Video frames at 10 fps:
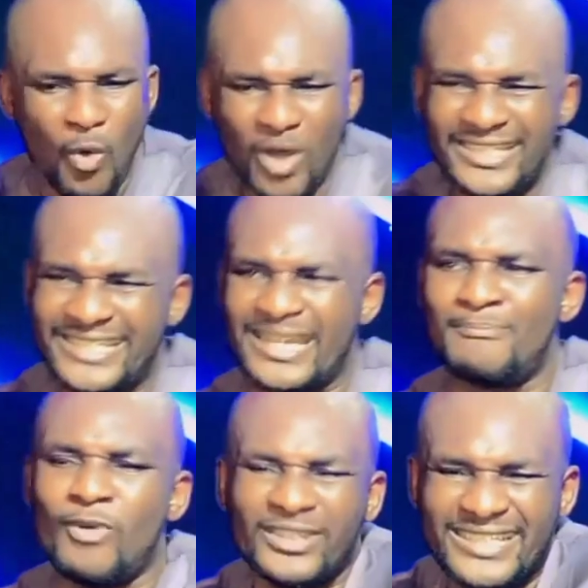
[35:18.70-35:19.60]
What is
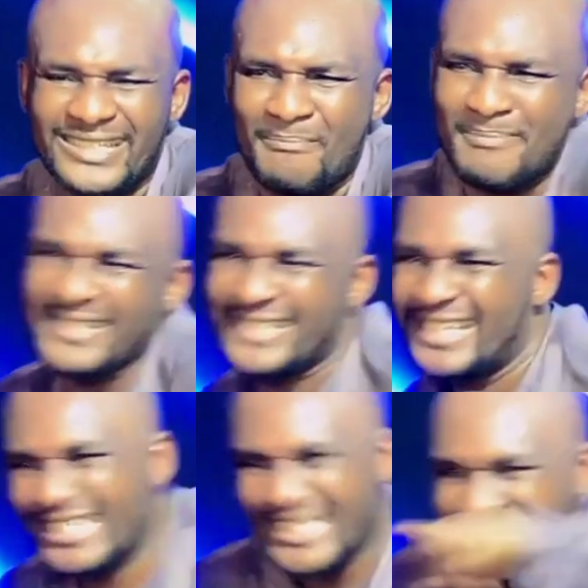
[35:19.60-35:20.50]
the
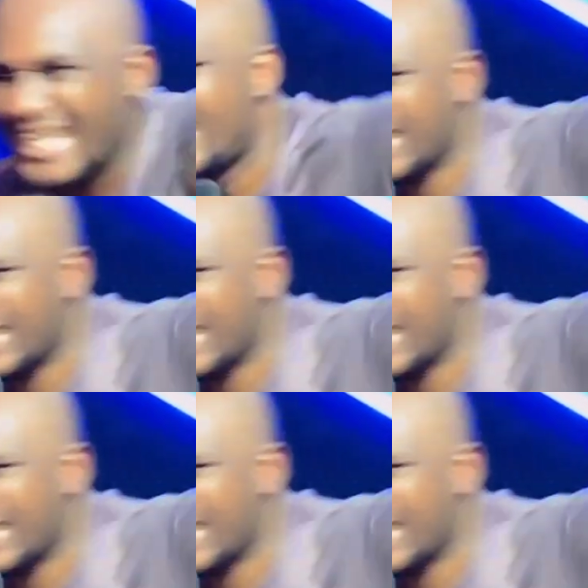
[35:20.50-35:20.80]
message inside